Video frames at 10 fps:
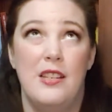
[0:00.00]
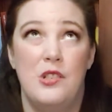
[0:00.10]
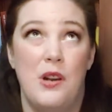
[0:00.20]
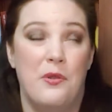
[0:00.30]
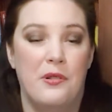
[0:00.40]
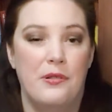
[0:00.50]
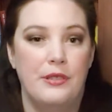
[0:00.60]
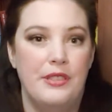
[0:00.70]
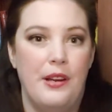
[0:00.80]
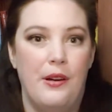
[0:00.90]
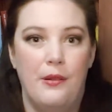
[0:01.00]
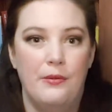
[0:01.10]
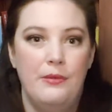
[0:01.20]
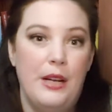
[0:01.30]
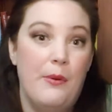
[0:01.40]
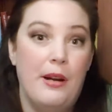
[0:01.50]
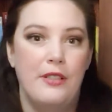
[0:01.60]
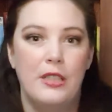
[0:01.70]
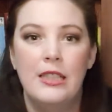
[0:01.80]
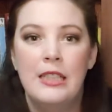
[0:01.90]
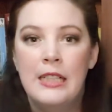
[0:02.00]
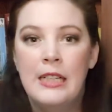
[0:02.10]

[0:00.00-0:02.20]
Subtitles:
in general, so whatever.